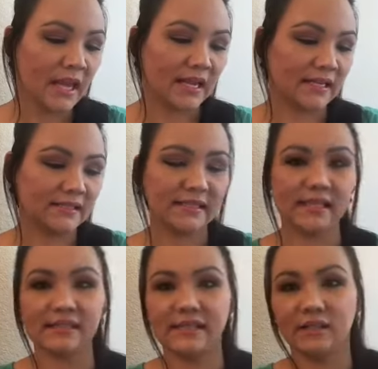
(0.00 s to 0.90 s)
And it
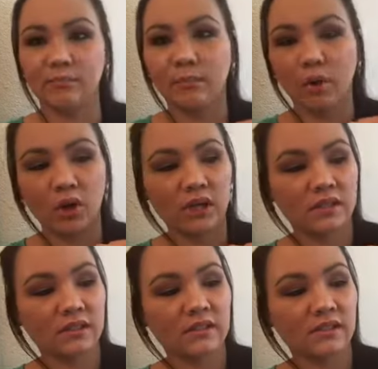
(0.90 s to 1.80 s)
says
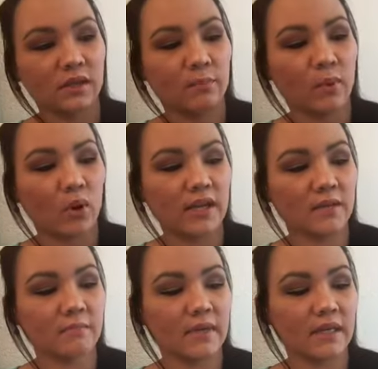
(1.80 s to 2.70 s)
important
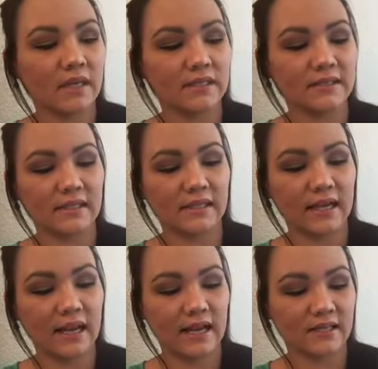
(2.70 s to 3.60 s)
appointment, and it
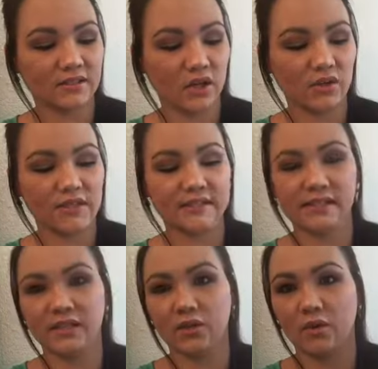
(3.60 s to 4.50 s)
has all these
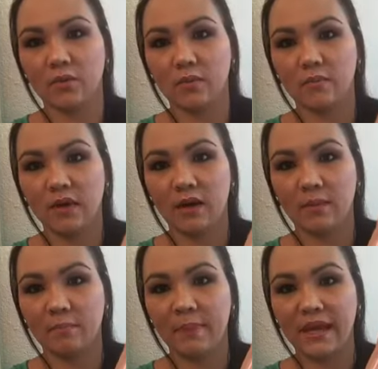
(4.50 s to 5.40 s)
little
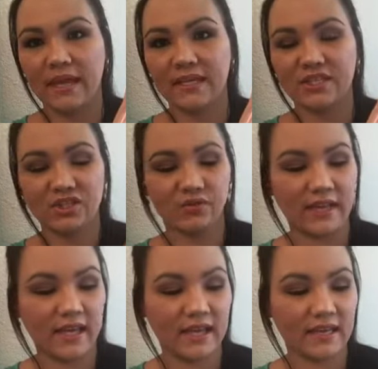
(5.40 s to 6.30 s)
page
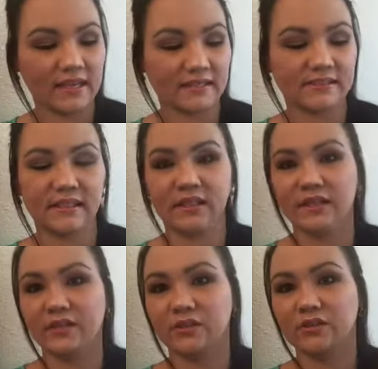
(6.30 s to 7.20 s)
flags, a
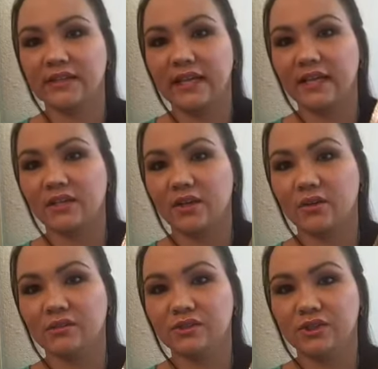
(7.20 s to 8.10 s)
little take
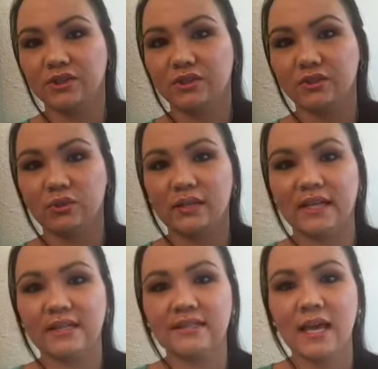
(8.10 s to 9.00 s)
note and to-do
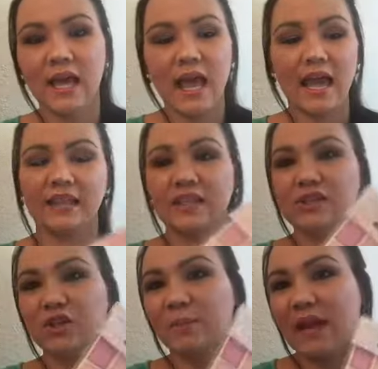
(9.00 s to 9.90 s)
list. And
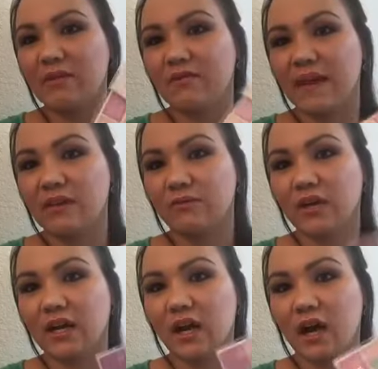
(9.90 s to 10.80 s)
these are my
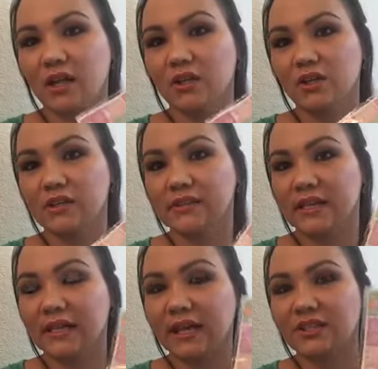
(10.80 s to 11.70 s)
favorite colors,
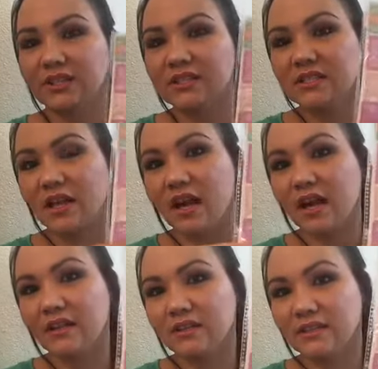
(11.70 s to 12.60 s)
and I just
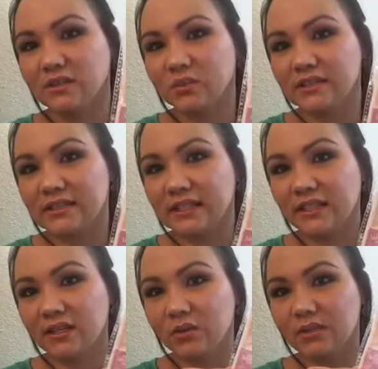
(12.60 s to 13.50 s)
thought this was the
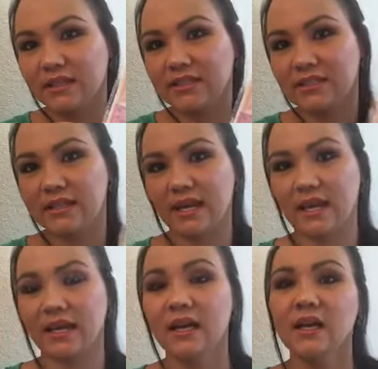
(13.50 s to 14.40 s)
cutest
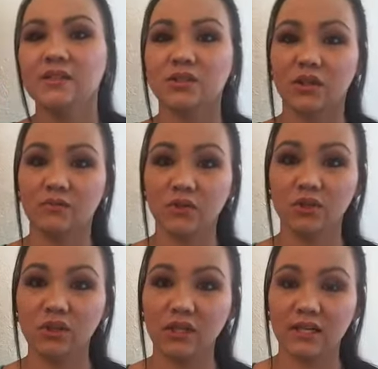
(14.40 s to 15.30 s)
thing. So if
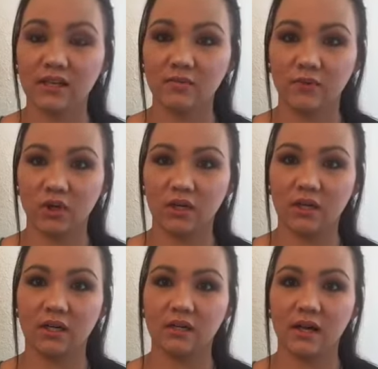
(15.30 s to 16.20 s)
you're looking
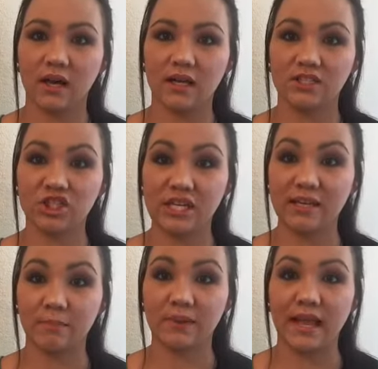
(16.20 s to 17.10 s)
for
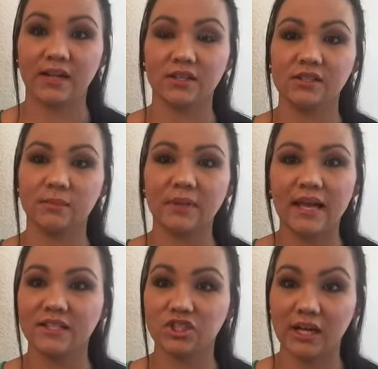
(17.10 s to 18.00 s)
cheap planner
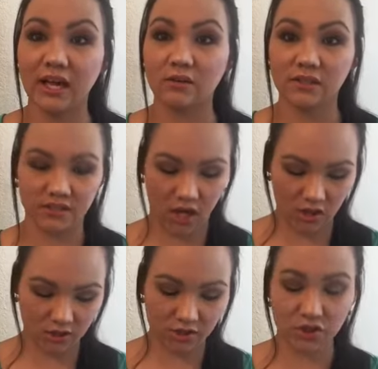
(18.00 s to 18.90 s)
supplies, check out the
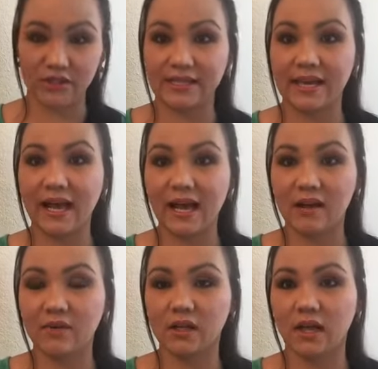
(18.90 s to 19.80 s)
Dollar Tree. They
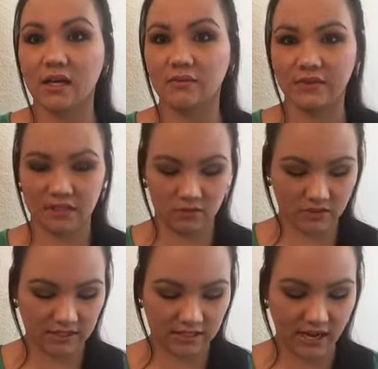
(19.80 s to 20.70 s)
have a lot of
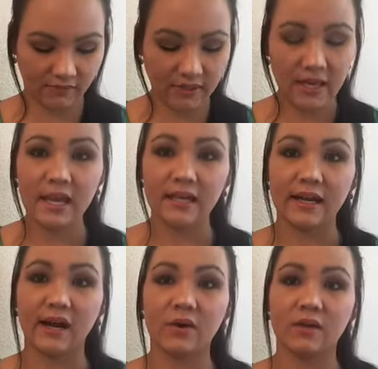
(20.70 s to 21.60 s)
cute stuff.
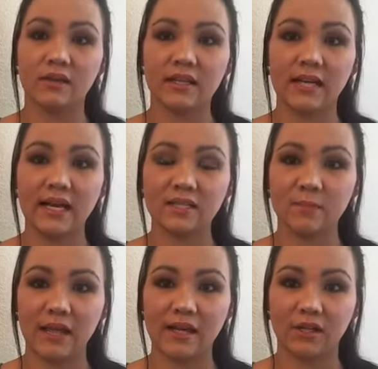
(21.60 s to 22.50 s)
Now, the next
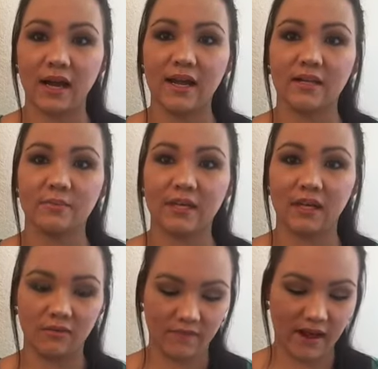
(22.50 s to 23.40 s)
planner item that
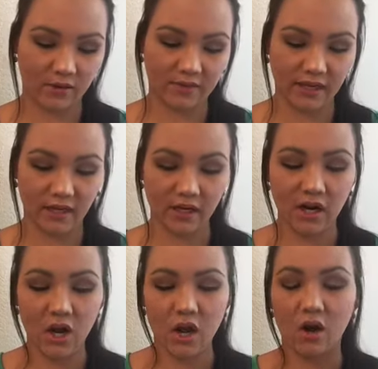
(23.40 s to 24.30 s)
I found
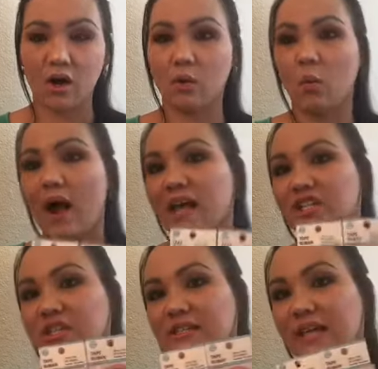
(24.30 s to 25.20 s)
there are
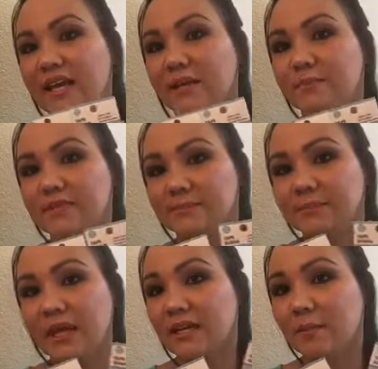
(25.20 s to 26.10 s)
washi tapes.
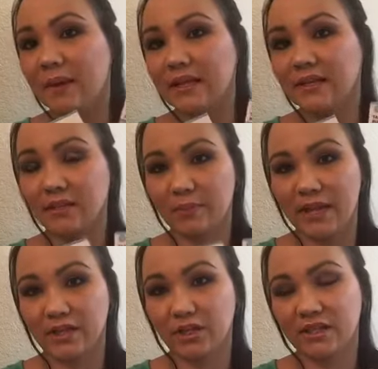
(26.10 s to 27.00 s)
Anybody in the
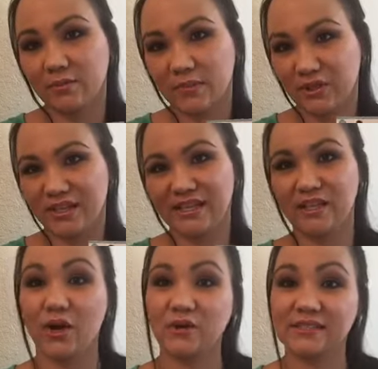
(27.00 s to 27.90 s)
planner community
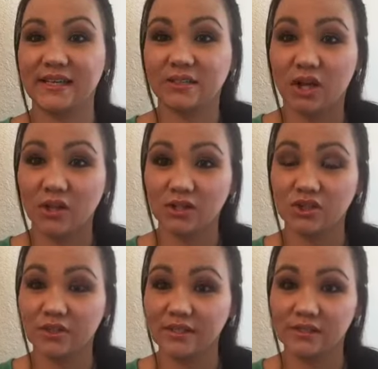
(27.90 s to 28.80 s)
knows that Dollar
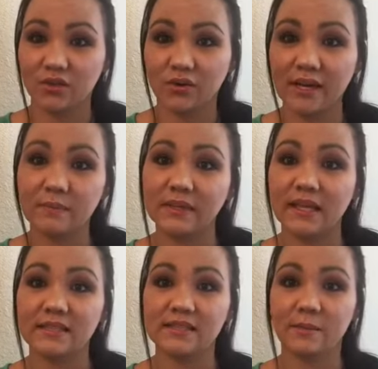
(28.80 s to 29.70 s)
Tree is a great
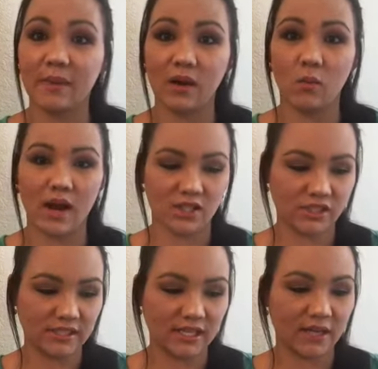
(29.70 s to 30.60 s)
place to buy
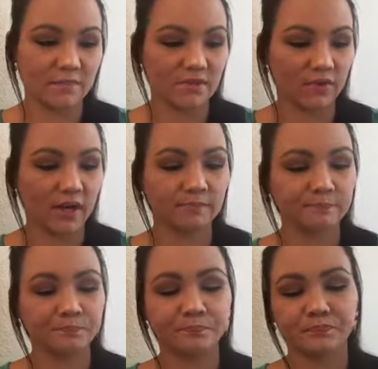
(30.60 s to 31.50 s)
washi tapes from.
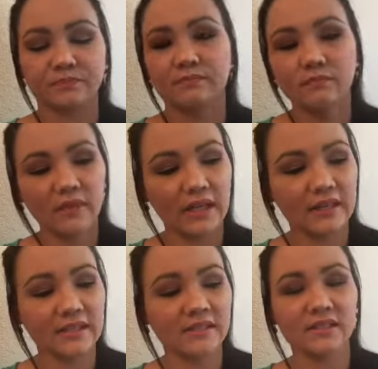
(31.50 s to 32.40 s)
And
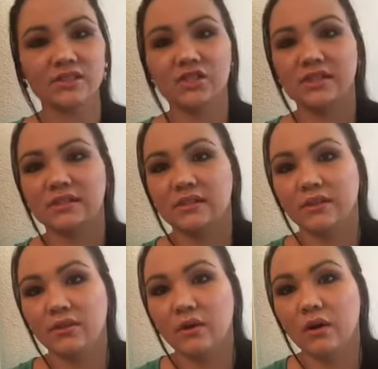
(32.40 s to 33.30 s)
this is just a
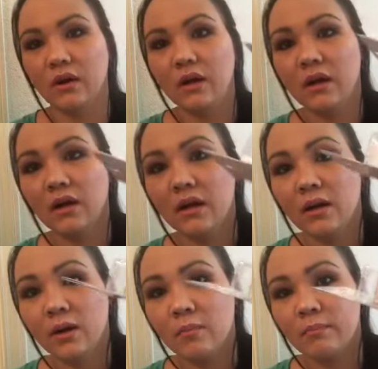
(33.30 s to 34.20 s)
little
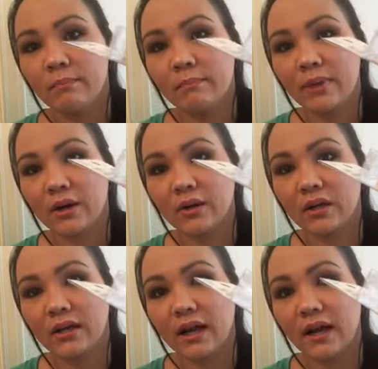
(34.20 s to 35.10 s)

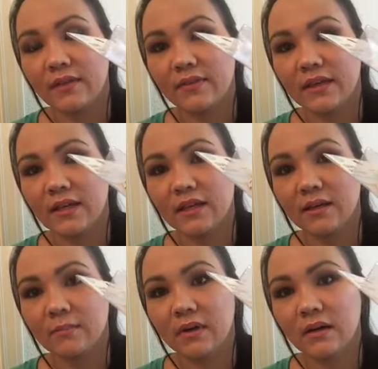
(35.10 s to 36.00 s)
polka dot
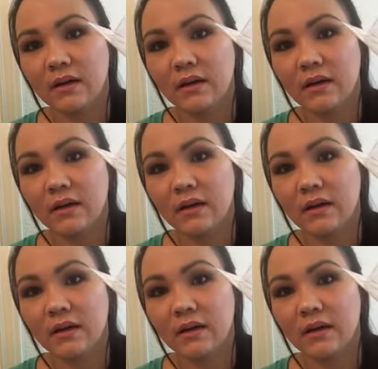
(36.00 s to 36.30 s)
theme.